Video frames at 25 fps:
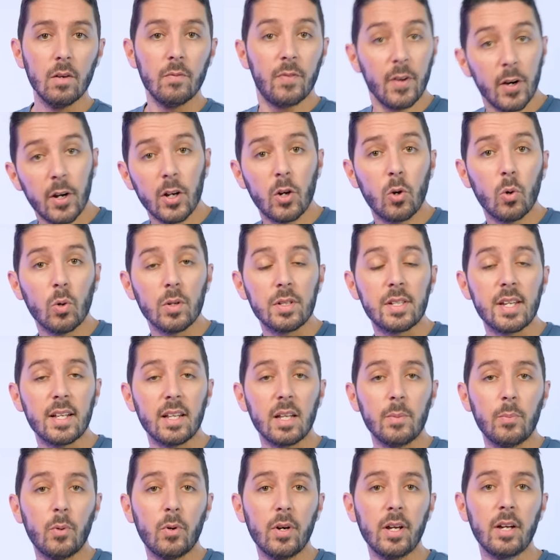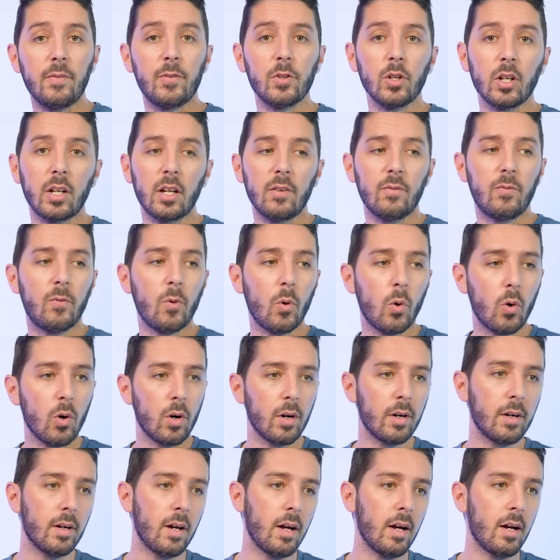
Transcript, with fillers: Very cool selling point if you're looking for